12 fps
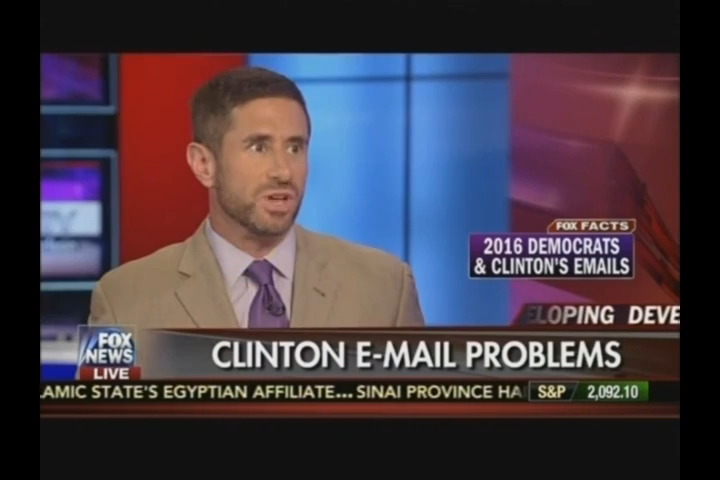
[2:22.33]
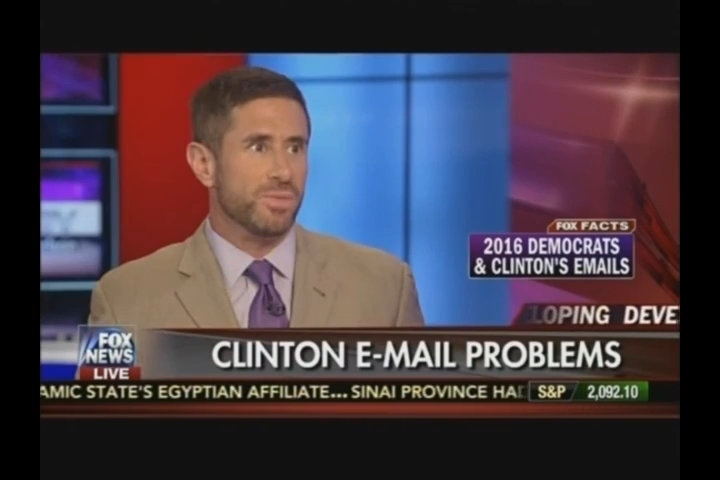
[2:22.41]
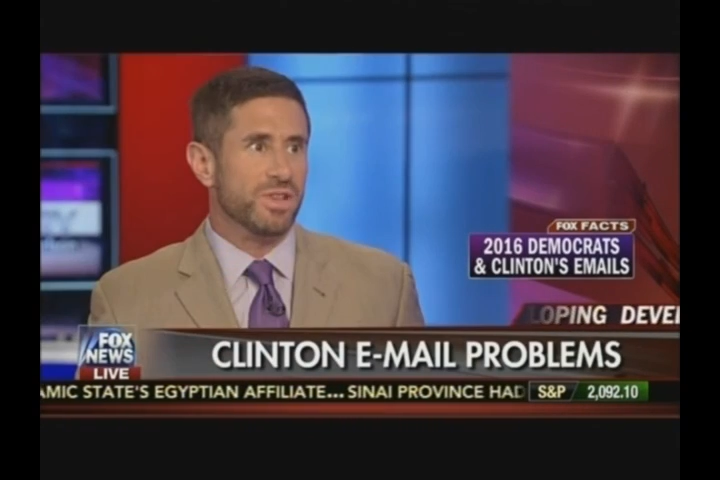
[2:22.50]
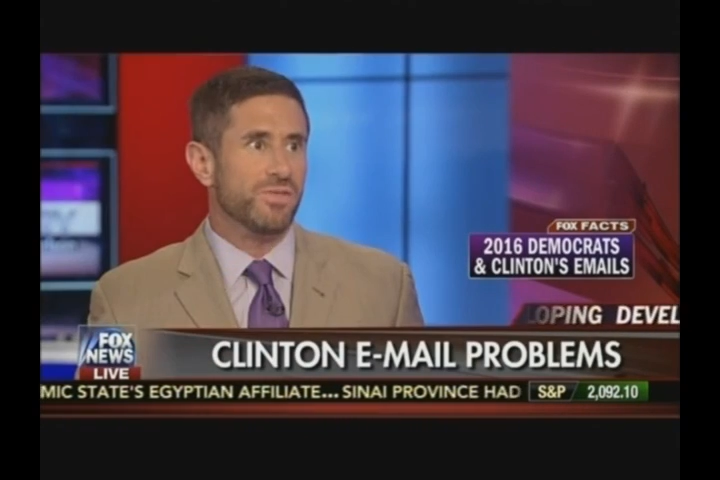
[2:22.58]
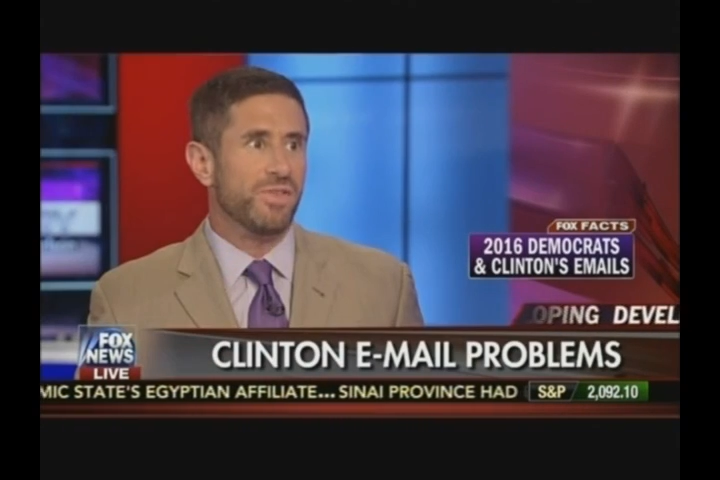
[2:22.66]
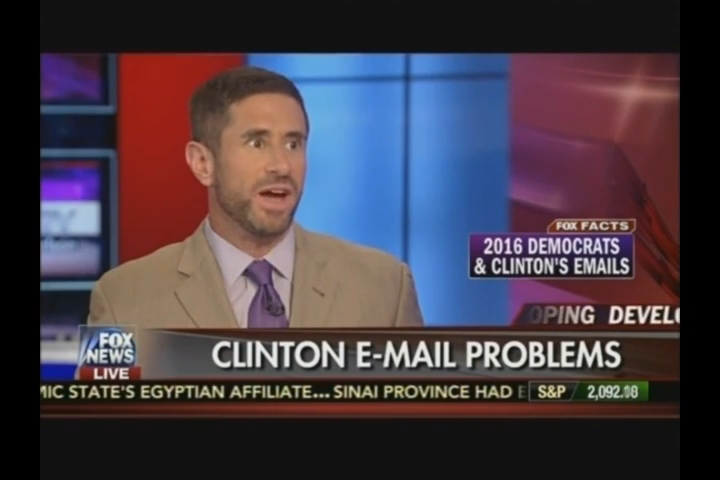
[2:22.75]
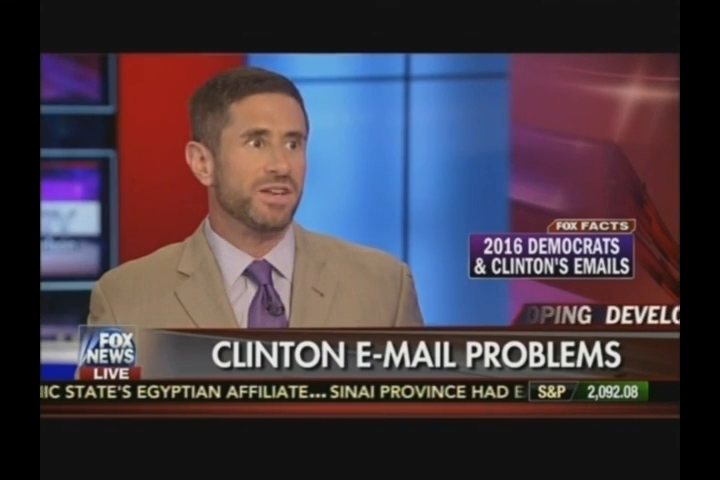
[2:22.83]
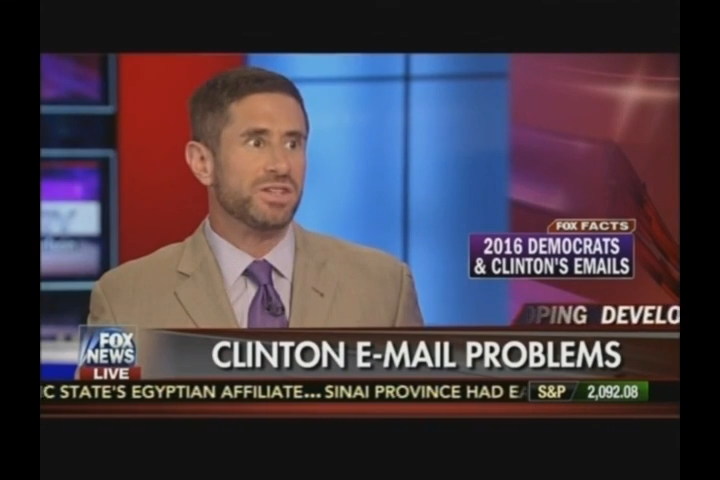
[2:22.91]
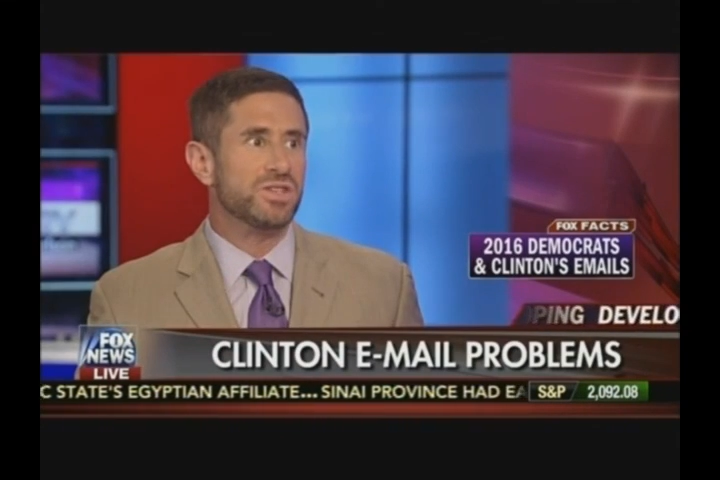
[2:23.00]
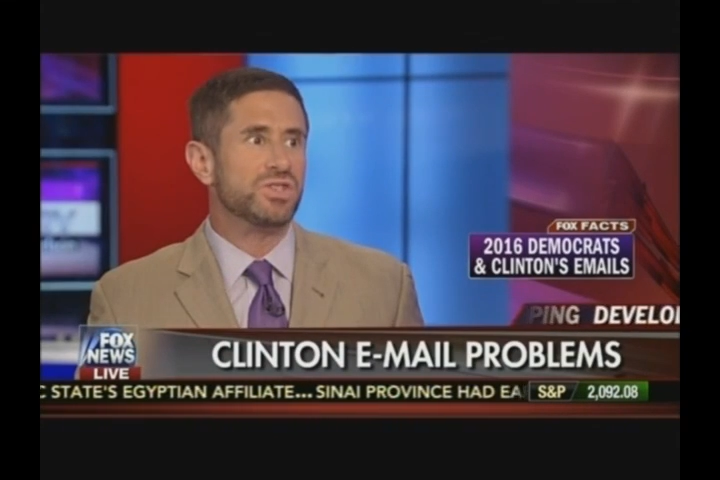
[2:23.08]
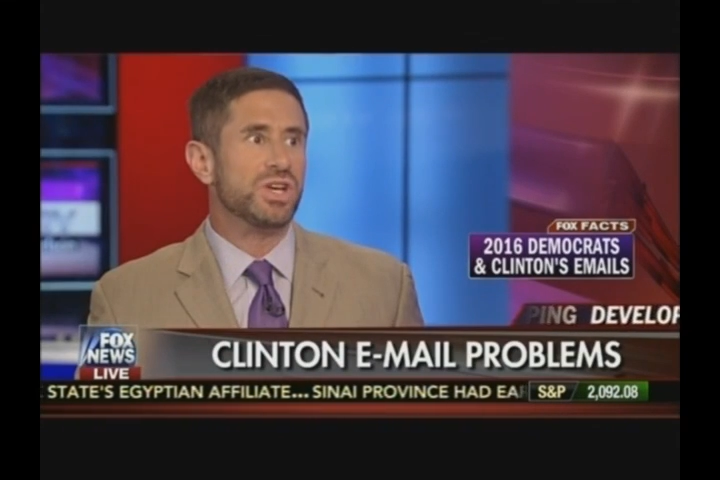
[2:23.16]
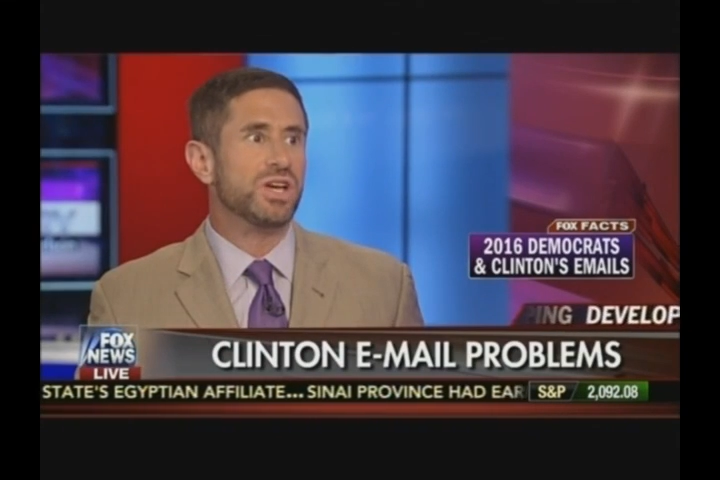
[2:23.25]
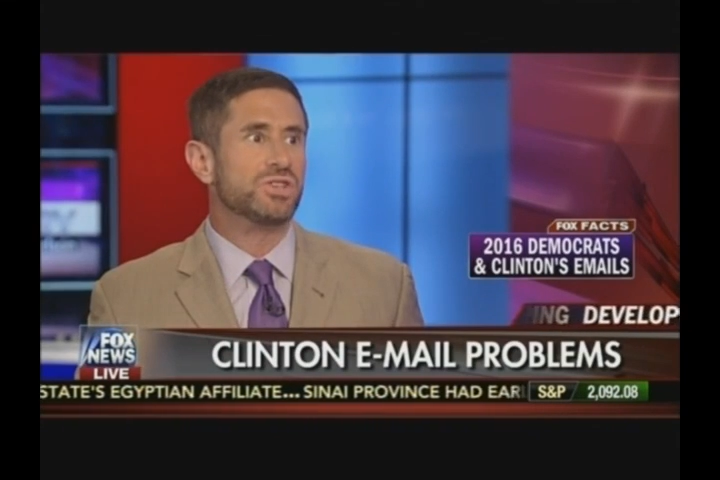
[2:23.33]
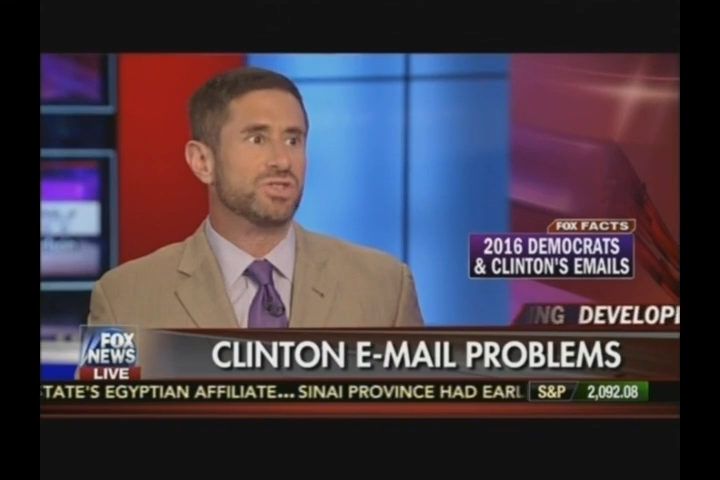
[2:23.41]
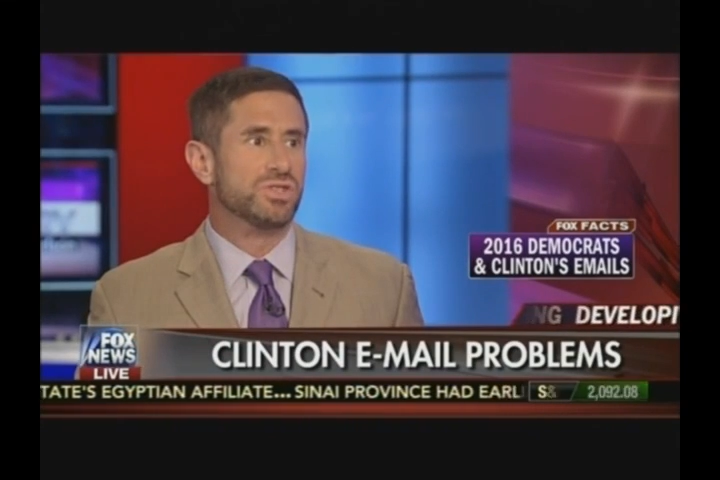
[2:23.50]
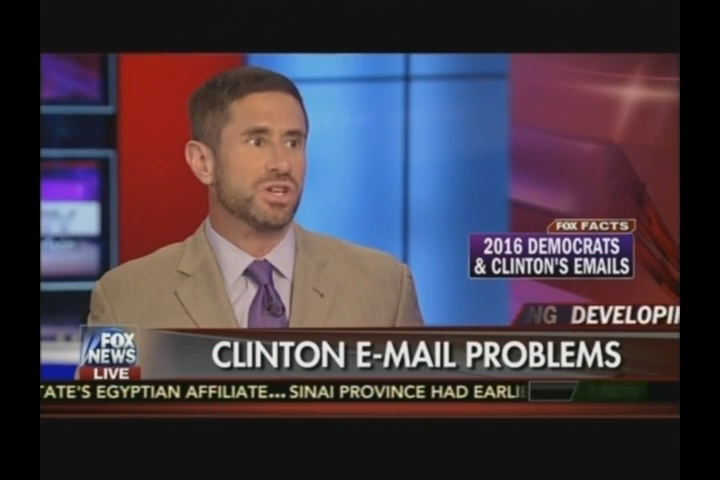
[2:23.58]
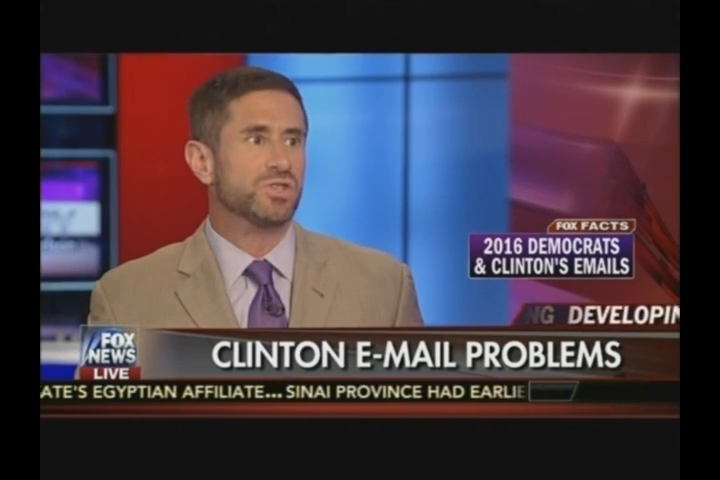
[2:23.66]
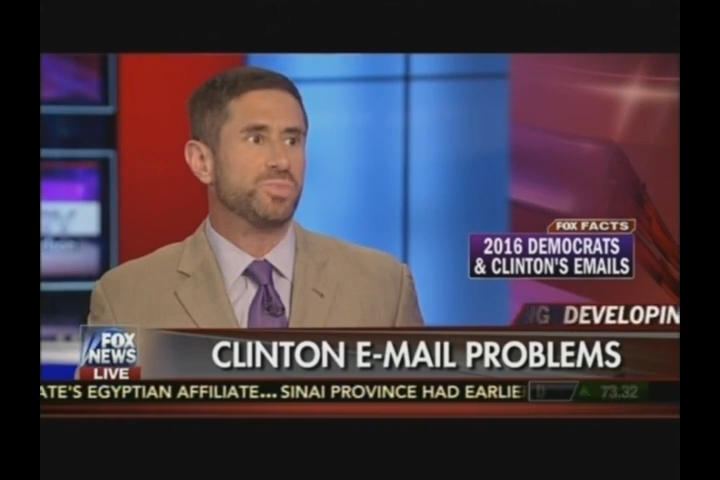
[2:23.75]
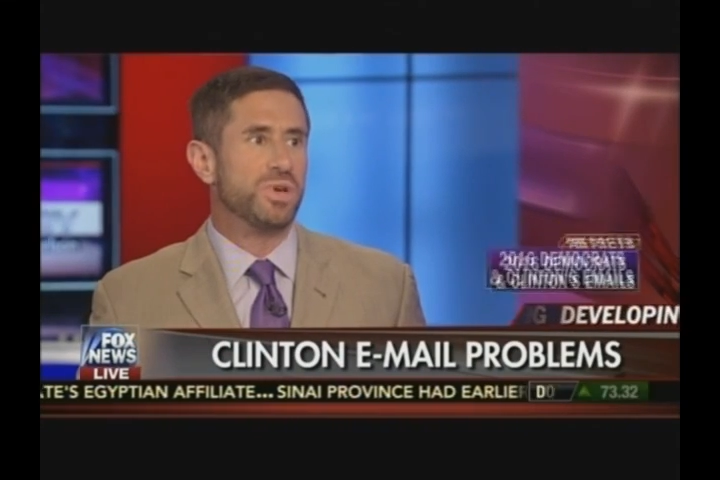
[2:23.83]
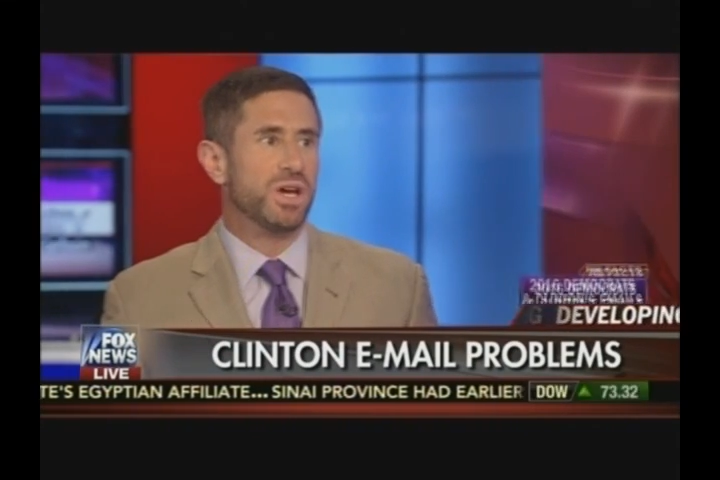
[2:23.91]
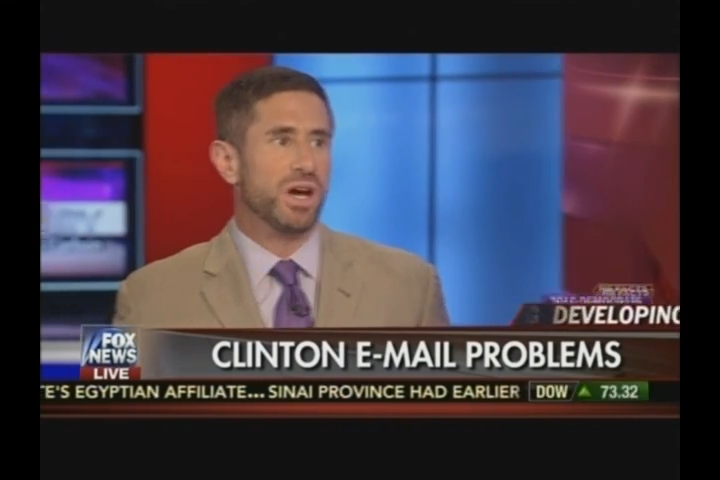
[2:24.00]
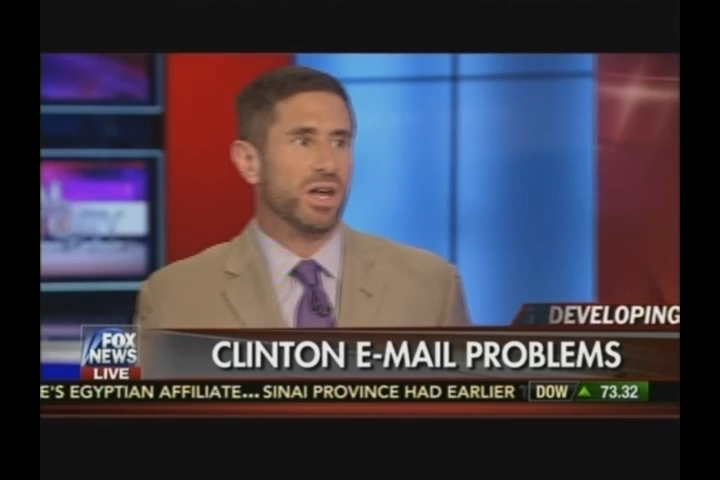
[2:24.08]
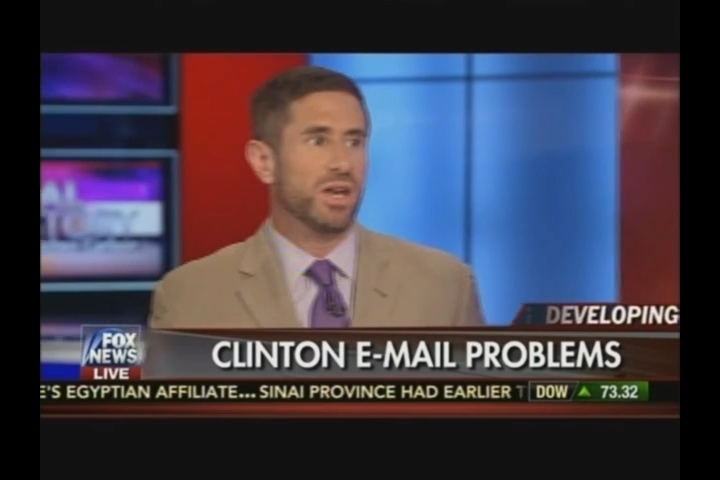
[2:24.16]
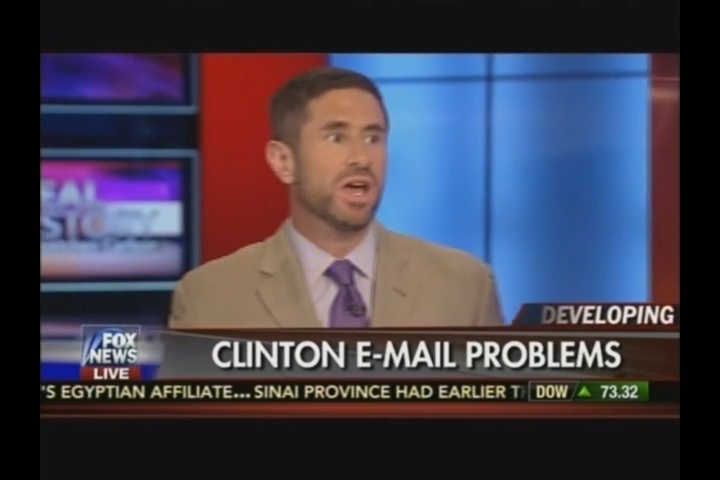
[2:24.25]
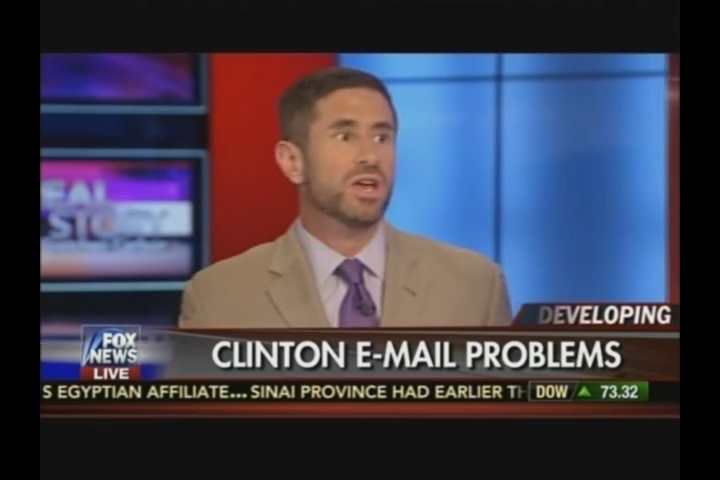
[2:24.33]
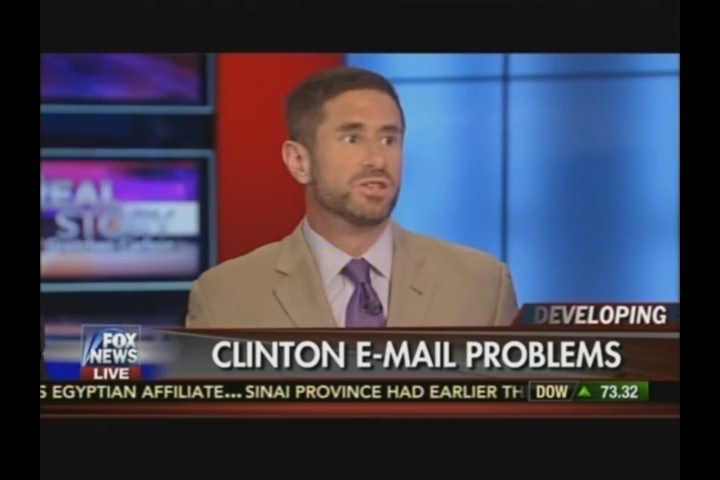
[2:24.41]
I mean, the fact is, she has just begun